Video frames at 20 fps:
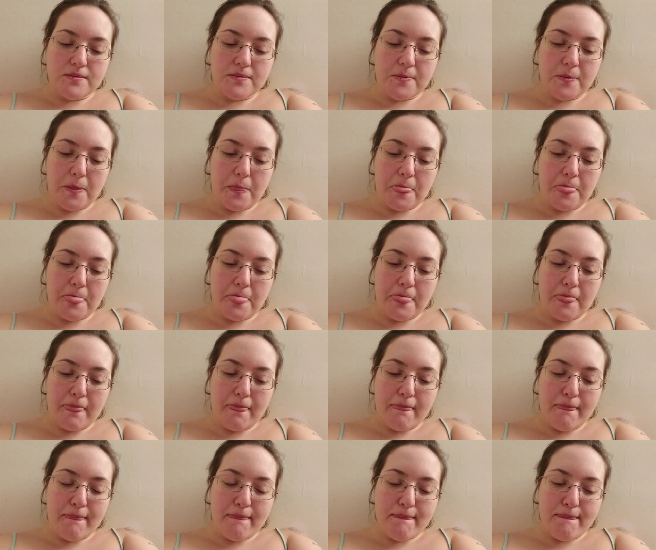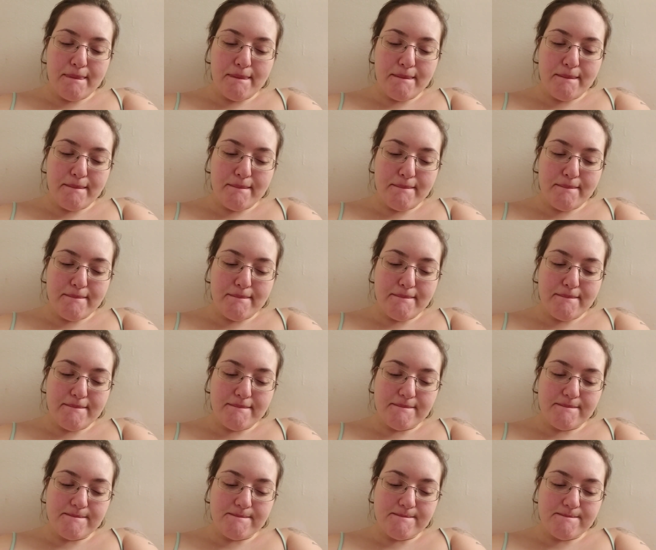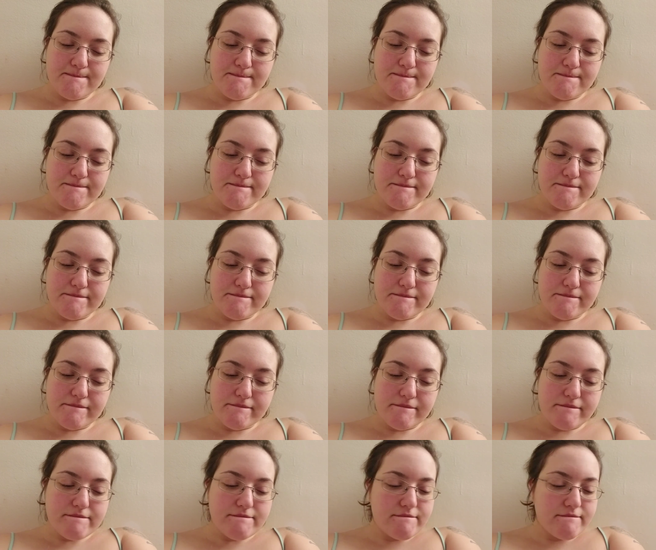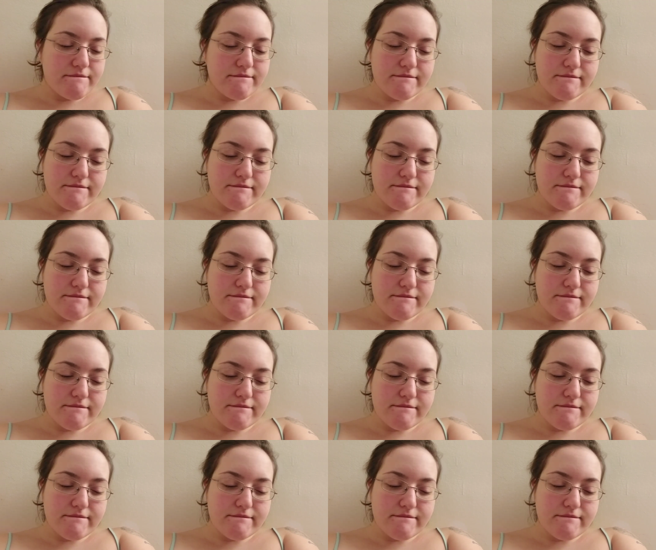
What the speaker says: No one is speaking in this clip.